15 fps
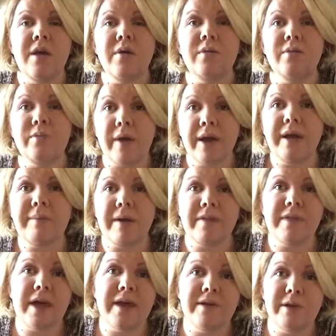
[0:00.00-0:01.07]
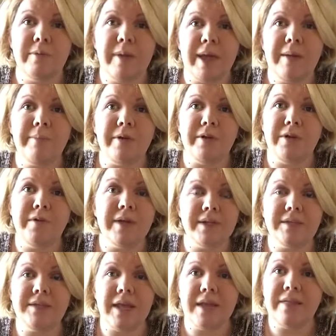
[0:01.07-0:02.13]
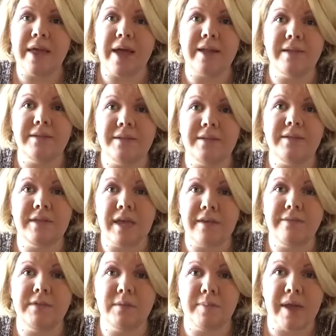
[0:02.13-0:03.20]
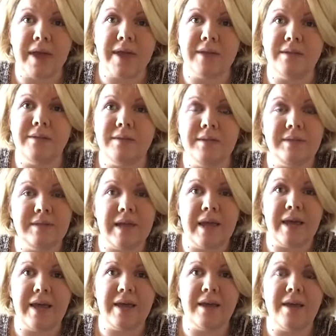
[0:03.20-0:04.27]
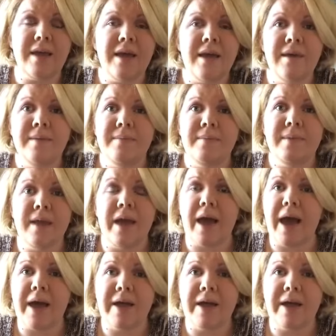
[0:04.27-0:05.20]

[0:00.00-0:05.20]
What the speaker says: write about that in your paper. You can say that. It's a safe space to say, I